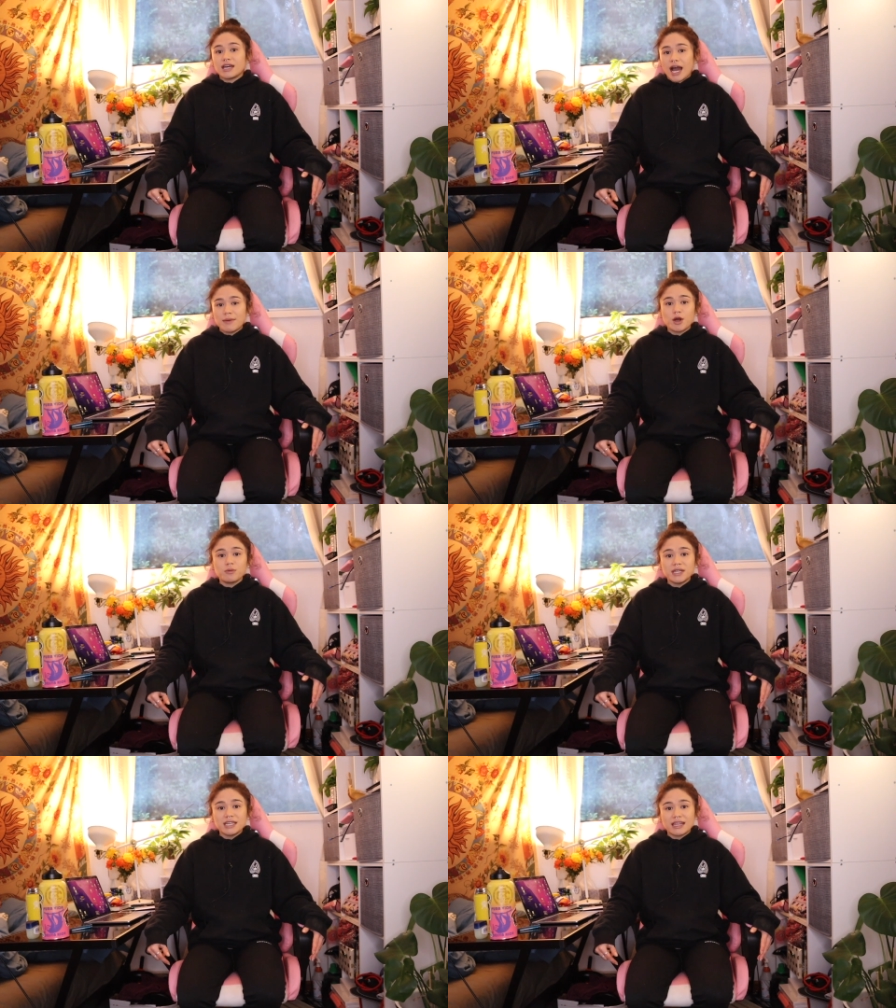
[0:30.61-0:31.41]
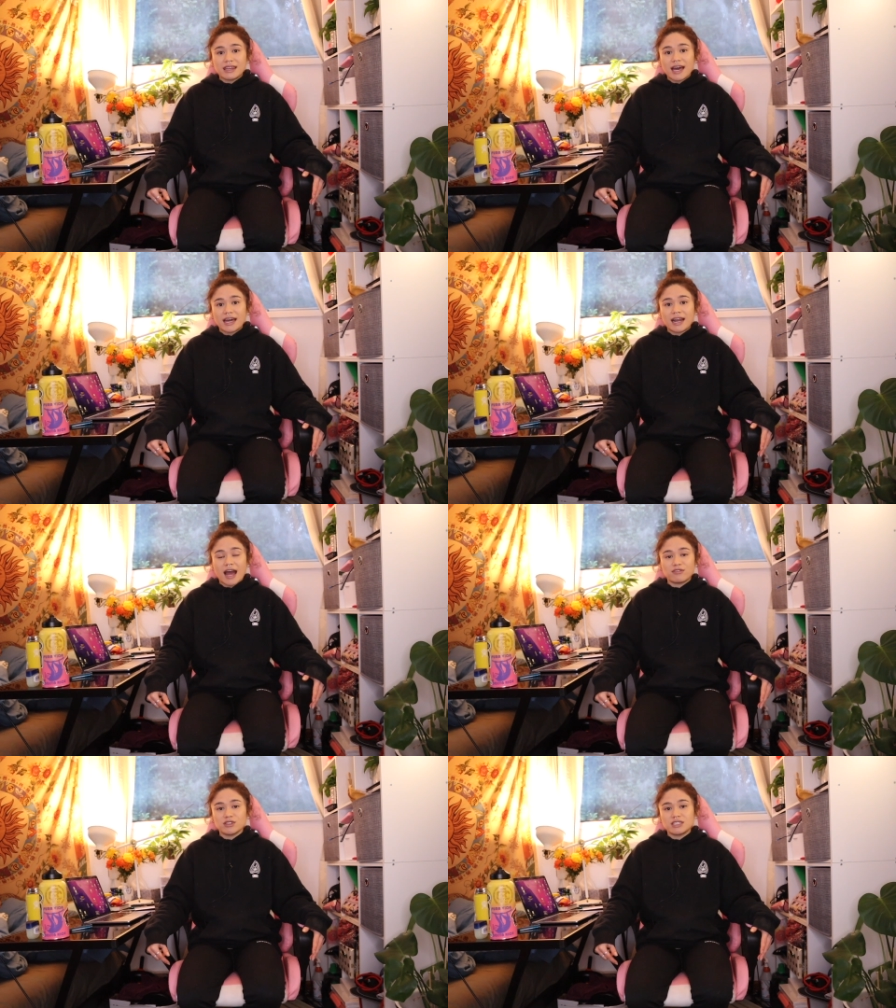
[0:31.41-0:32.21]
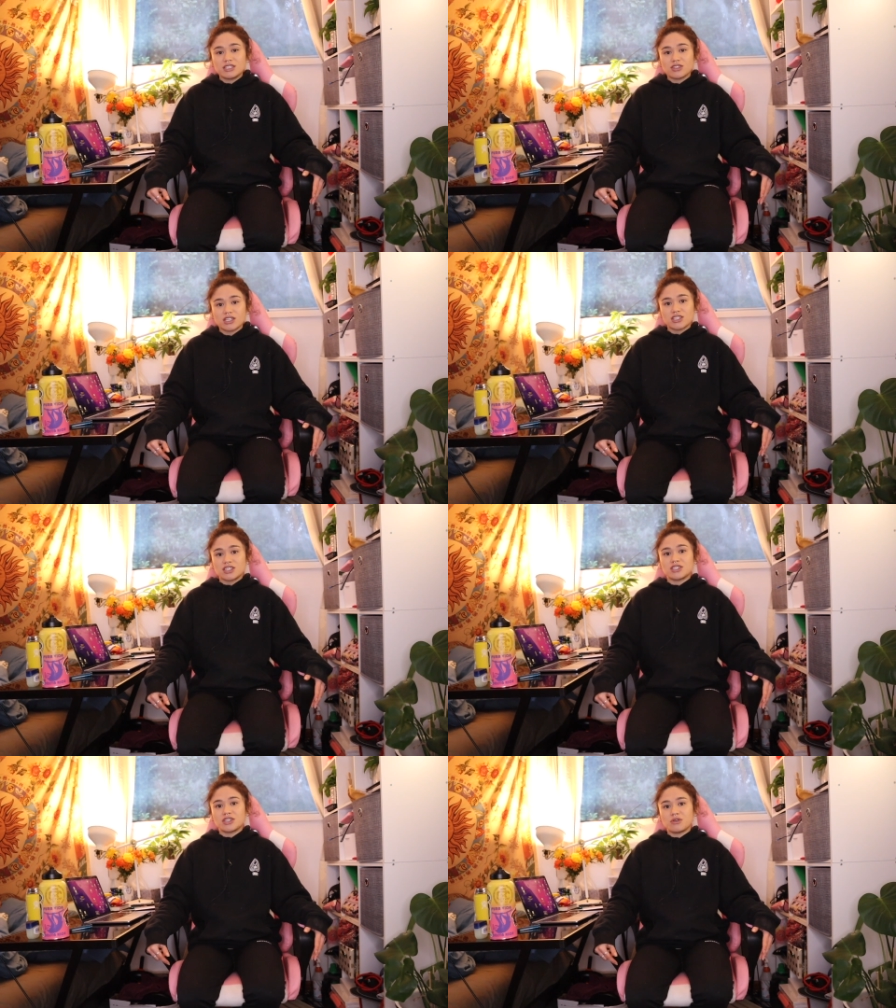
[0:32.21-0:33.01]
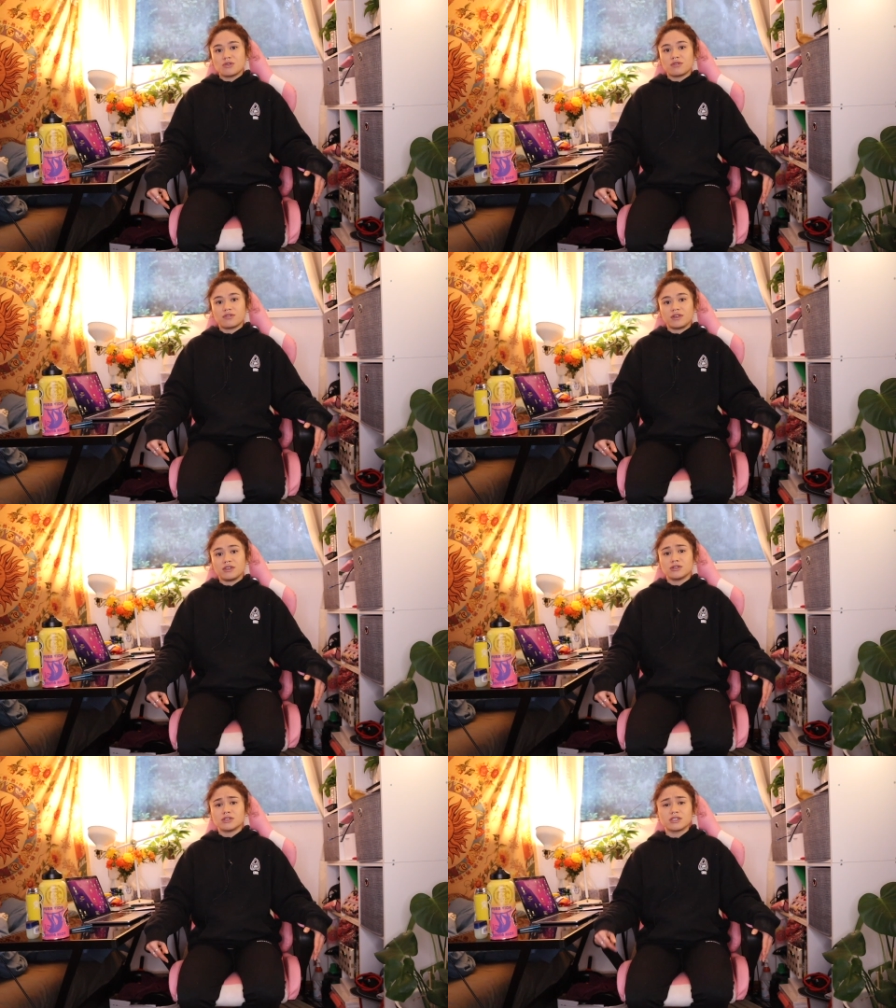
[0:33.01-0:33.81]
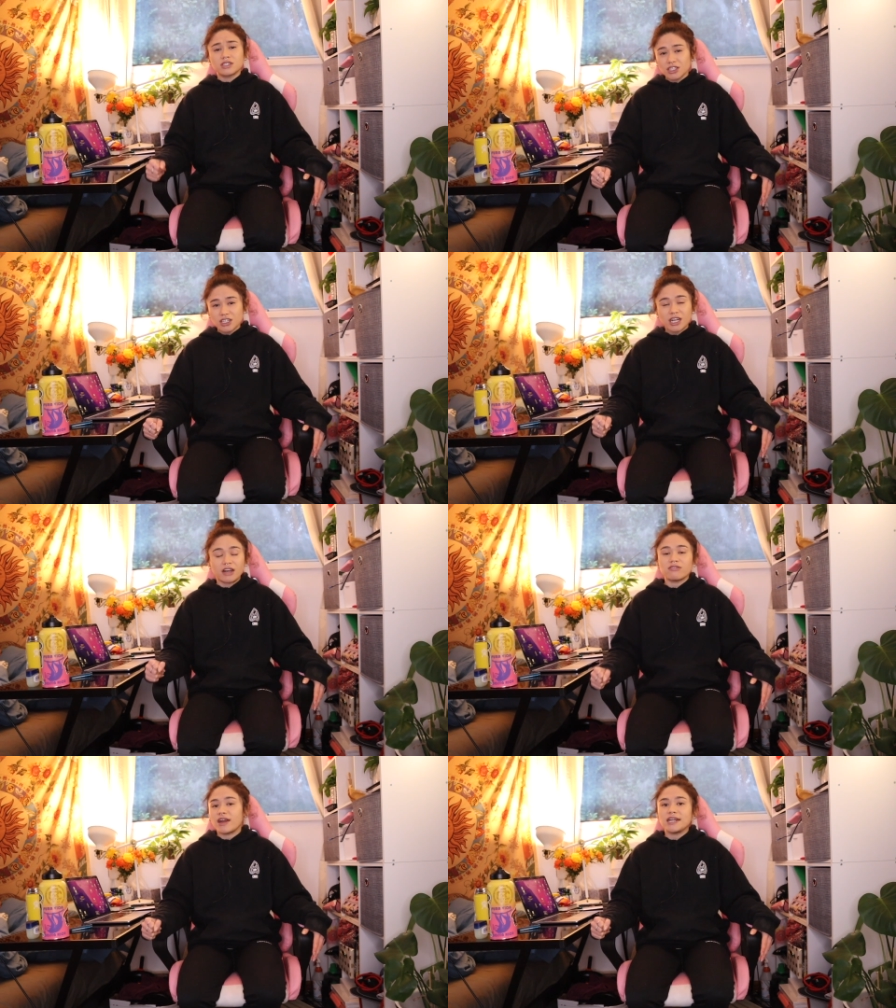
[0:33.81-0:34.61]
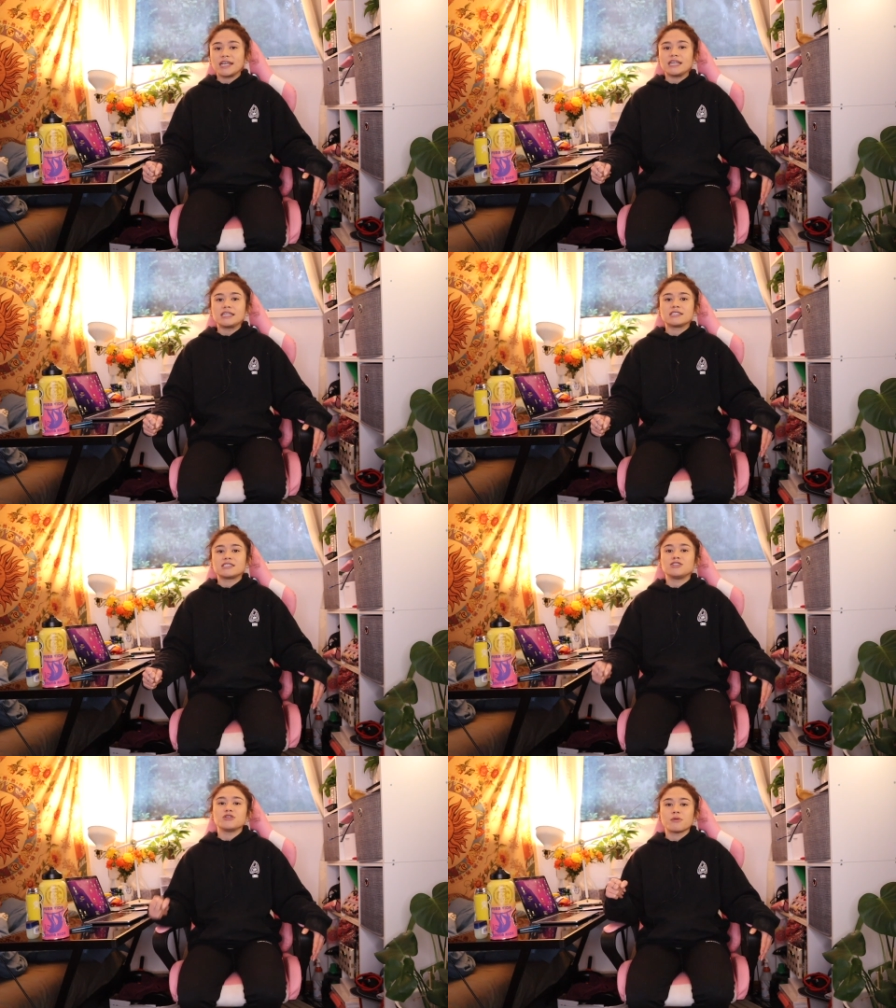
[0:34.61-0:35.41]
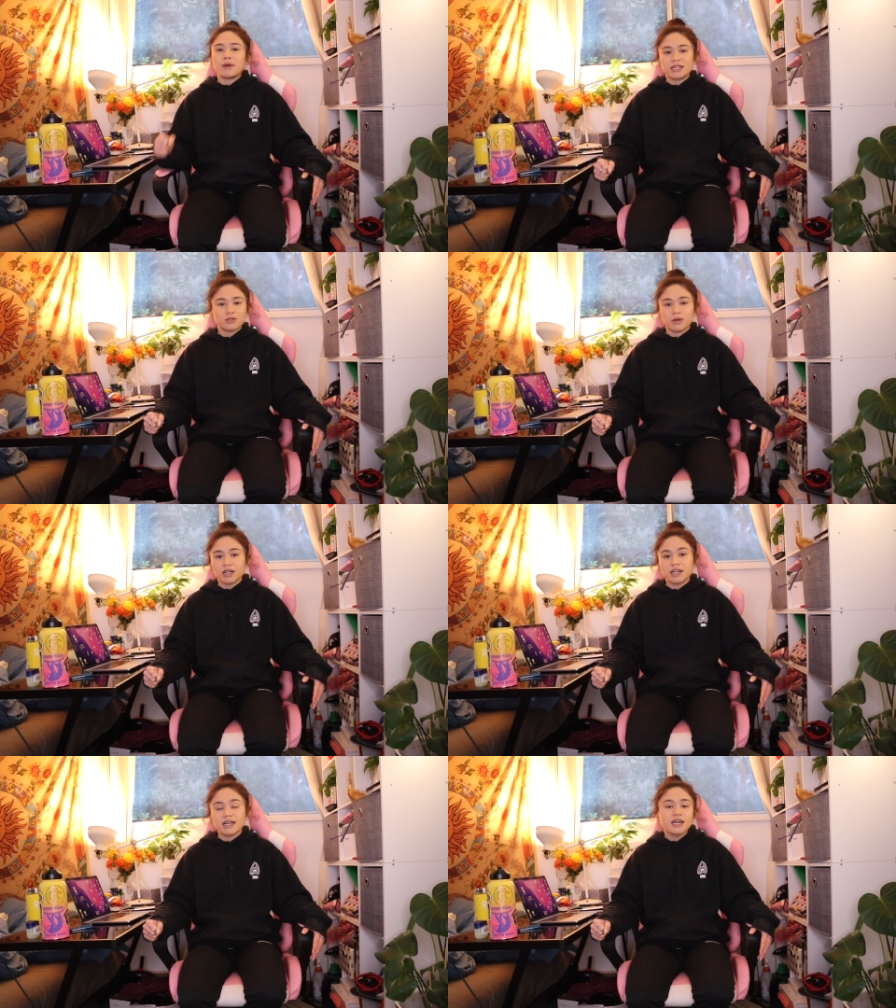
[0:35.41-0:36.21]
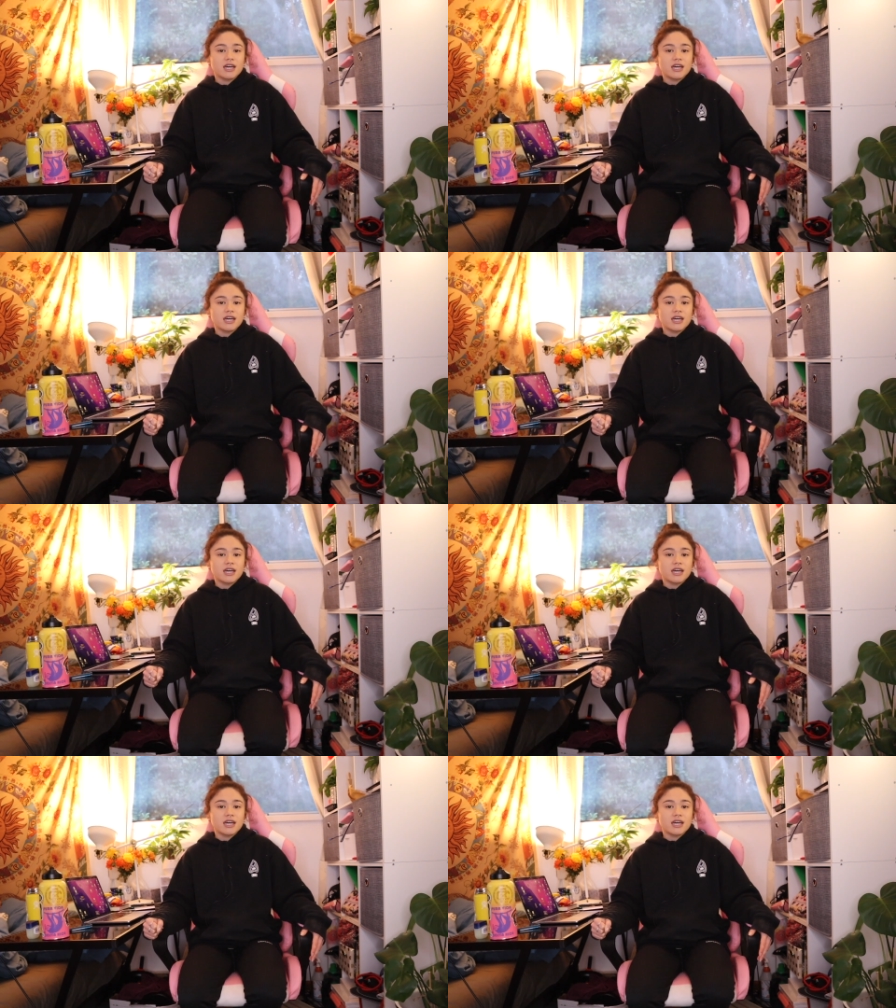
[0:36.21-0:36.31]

I'm hoping that after these stretches you feel good and ready to do your best work,